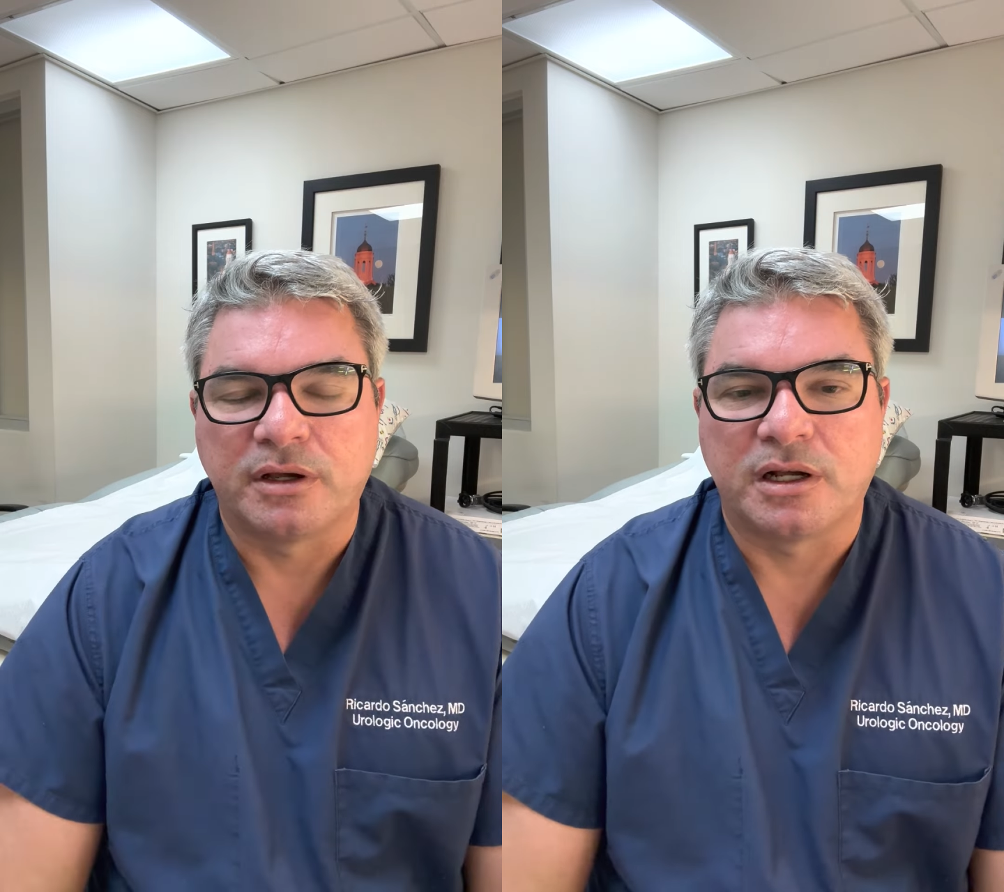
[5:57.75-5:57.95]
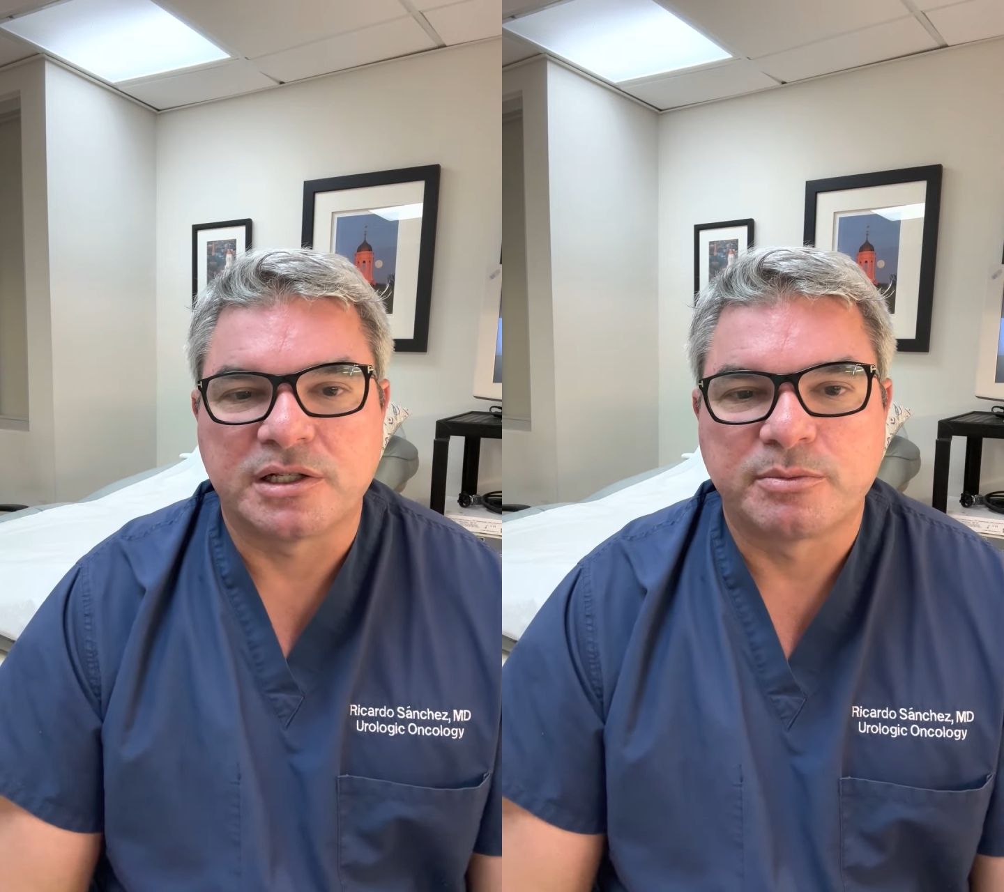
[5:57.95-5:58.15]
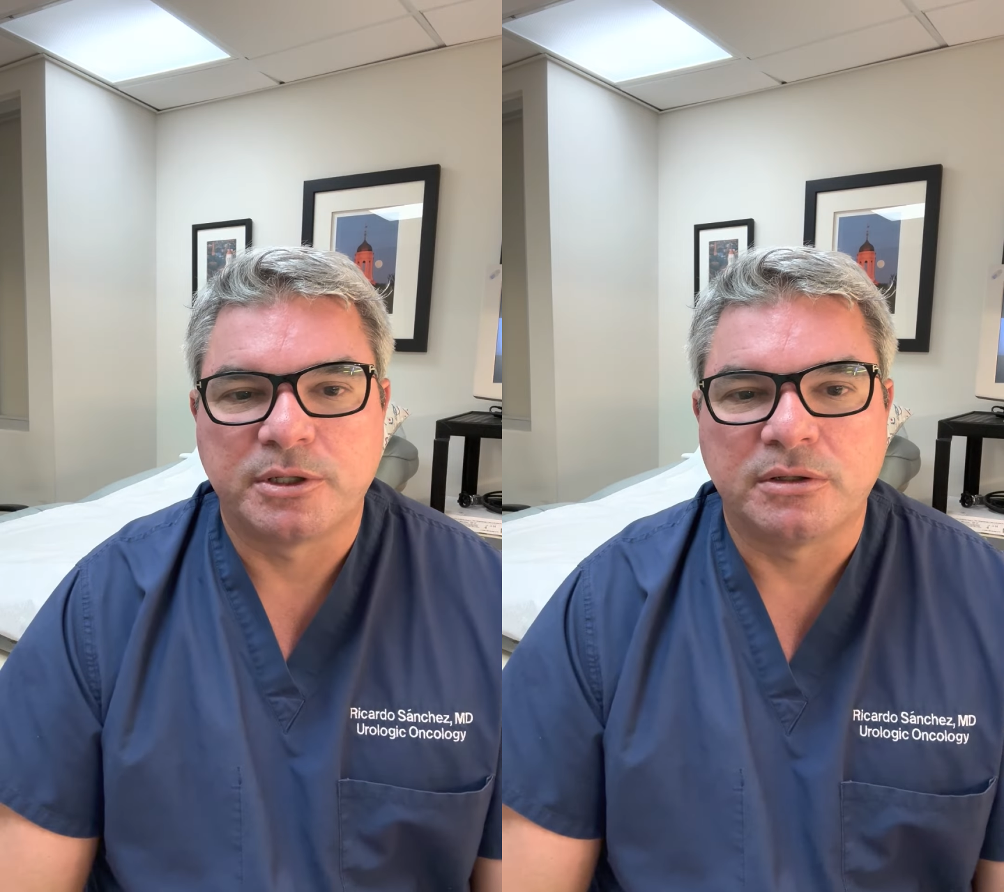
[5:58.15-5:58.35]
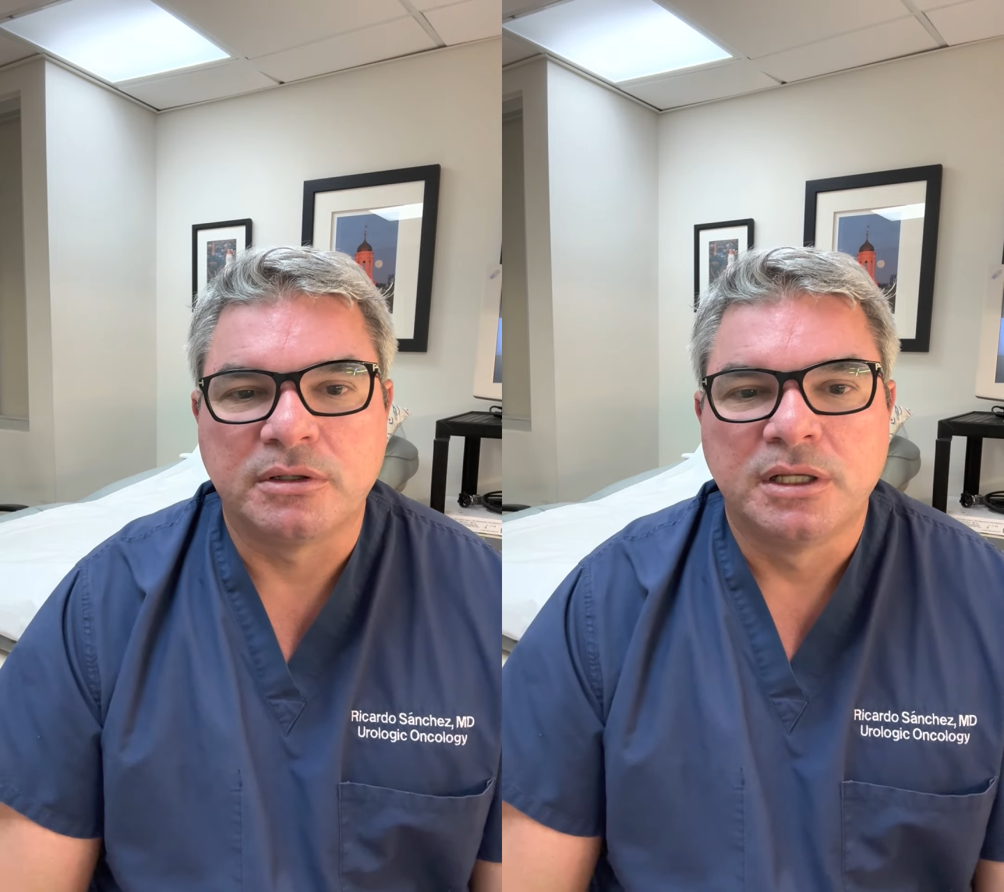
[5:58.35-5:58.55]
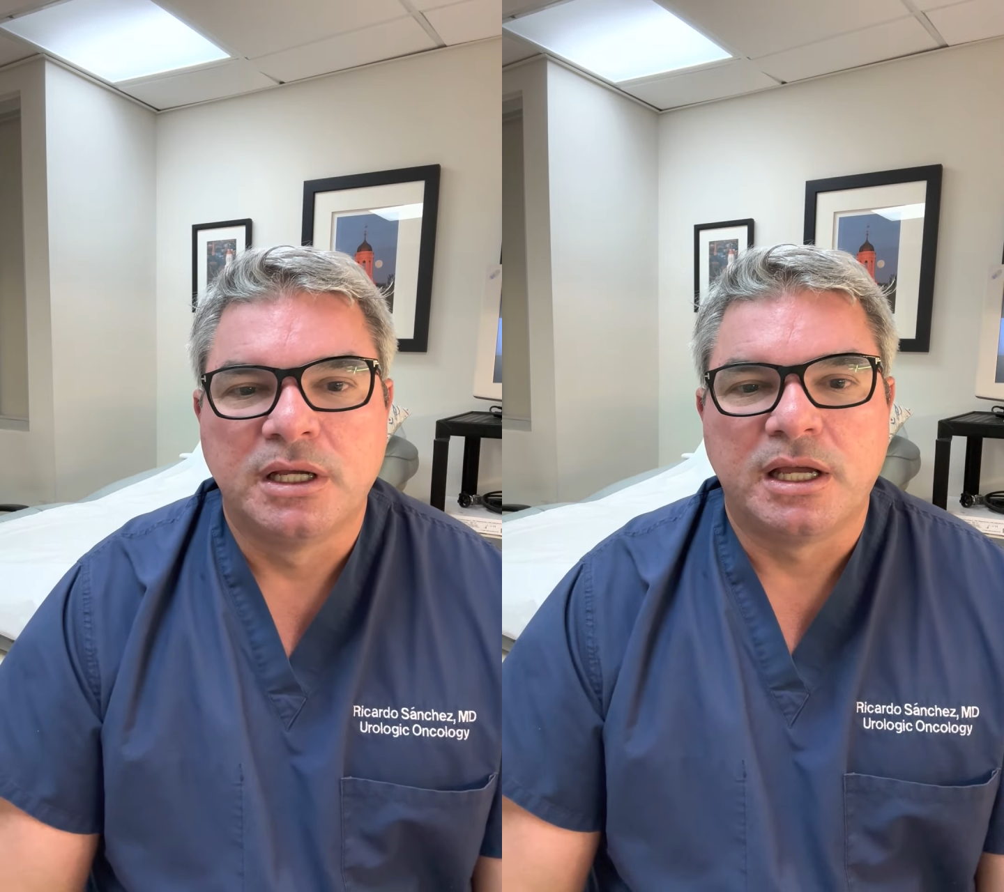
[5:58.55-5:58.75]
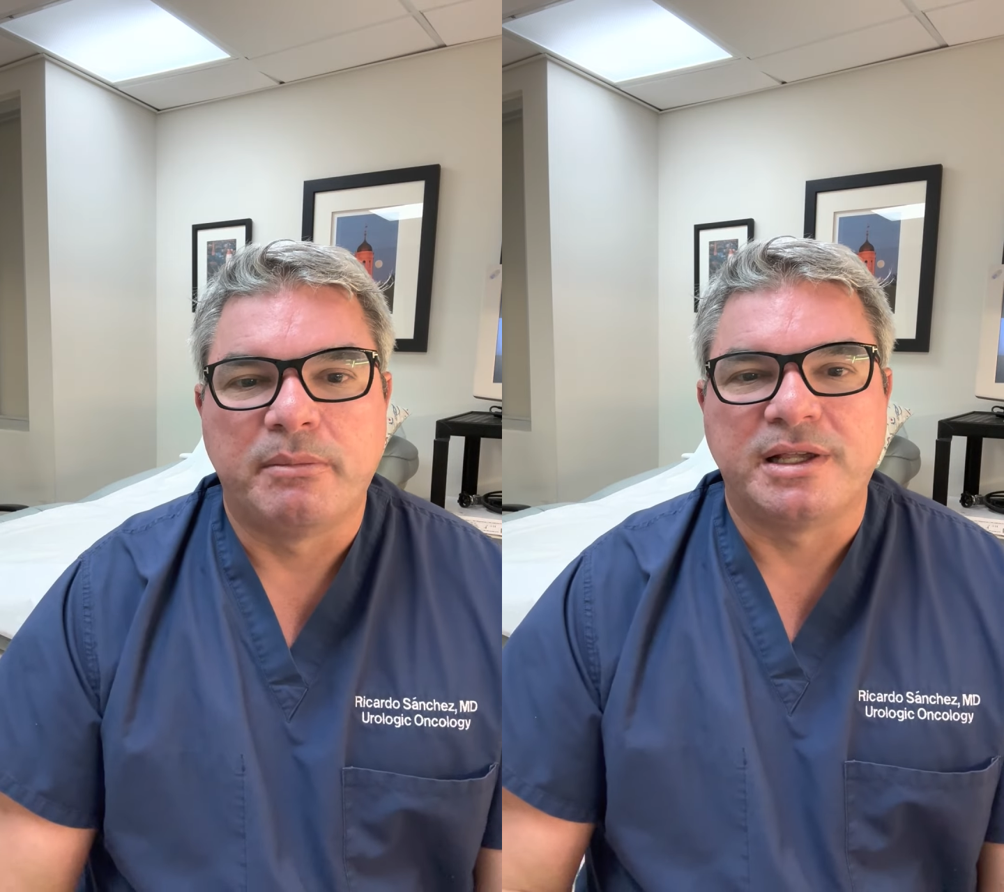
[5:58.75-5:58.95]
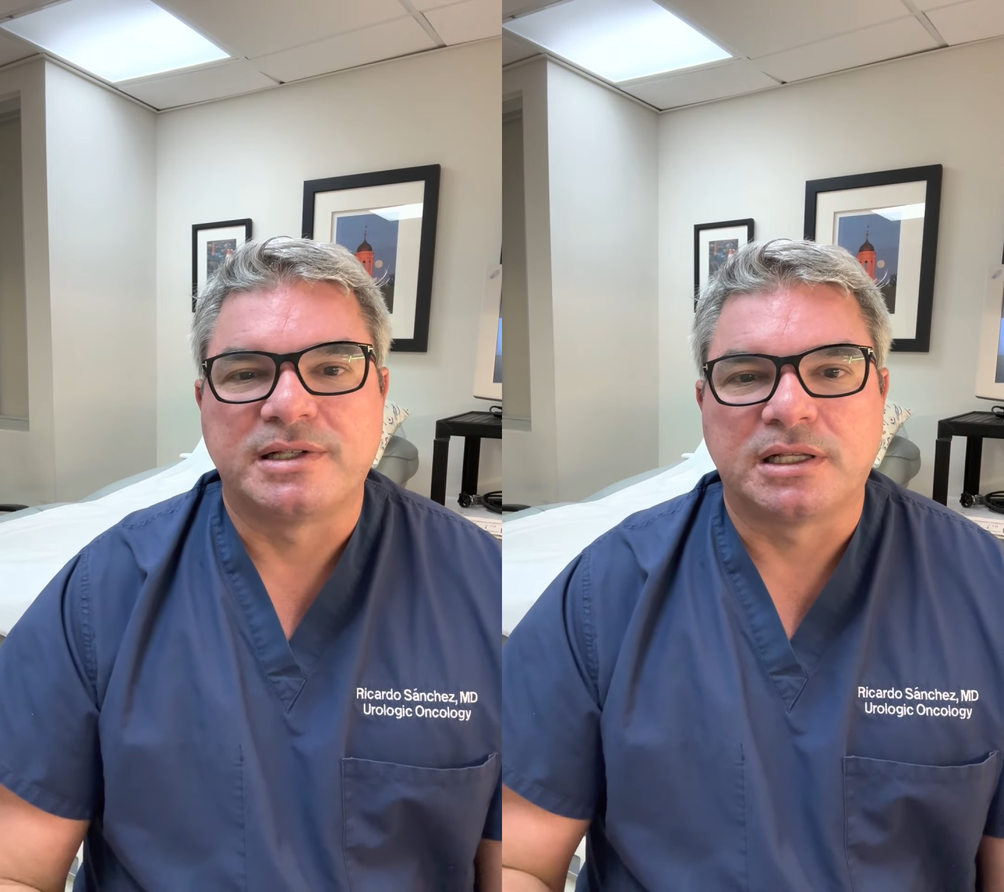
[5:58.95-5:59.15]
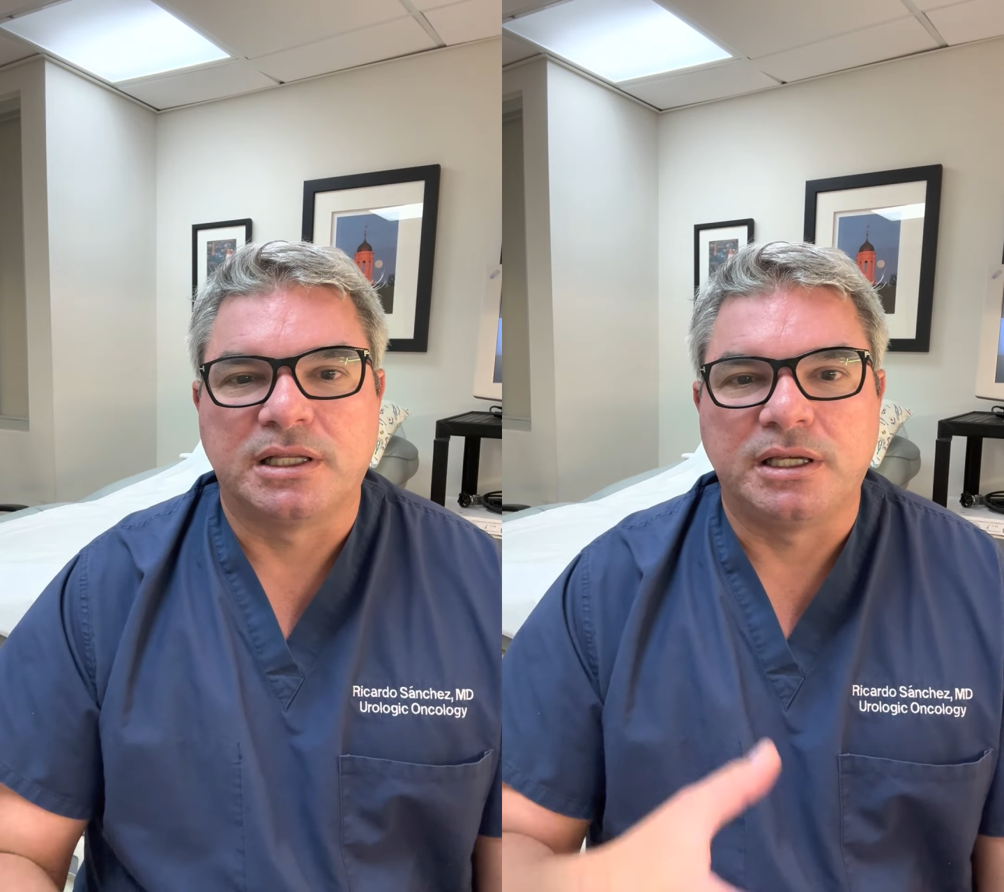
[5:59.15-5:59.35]
hospital.
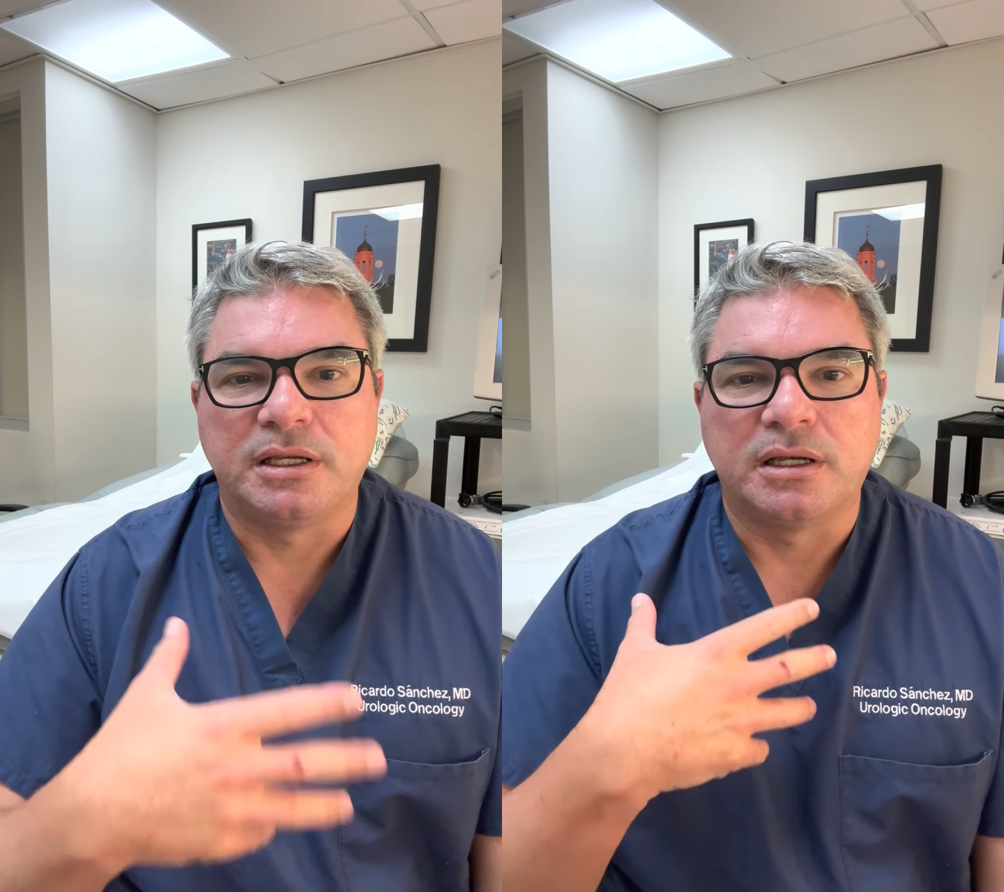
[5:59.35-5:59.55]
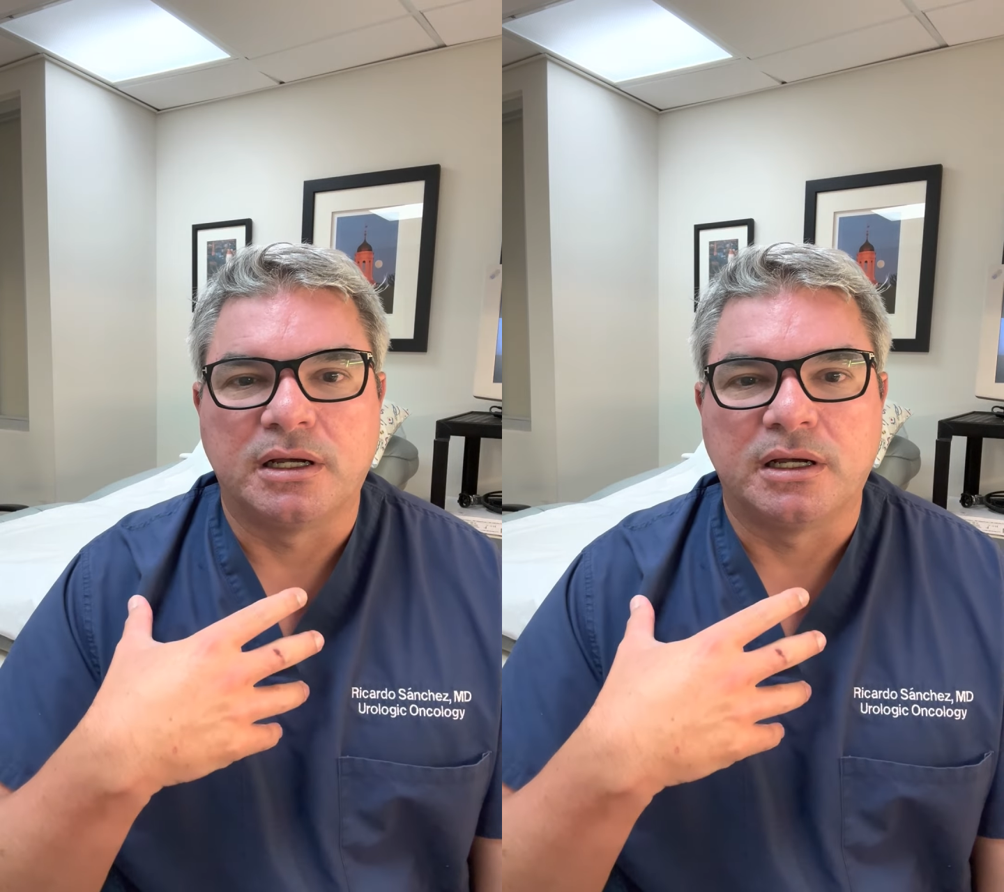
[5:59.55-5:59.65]
Basically,